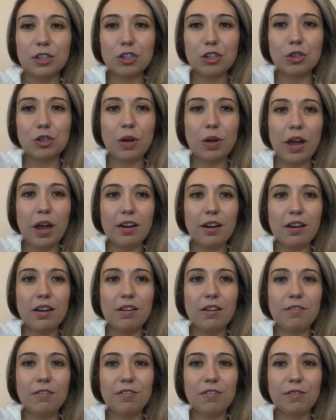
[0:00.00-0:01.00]
to kind
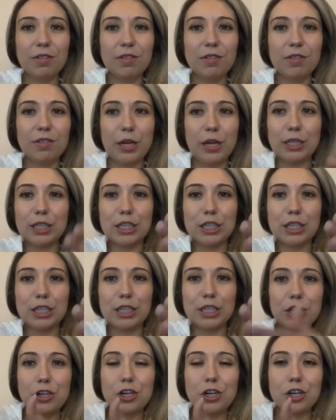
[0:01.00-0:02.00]
of like
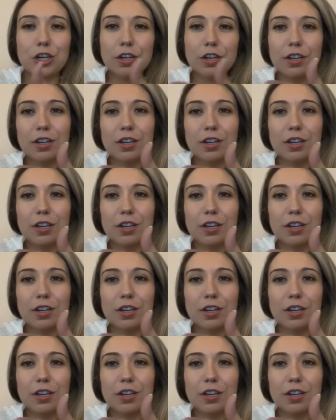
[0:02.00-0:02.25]
steer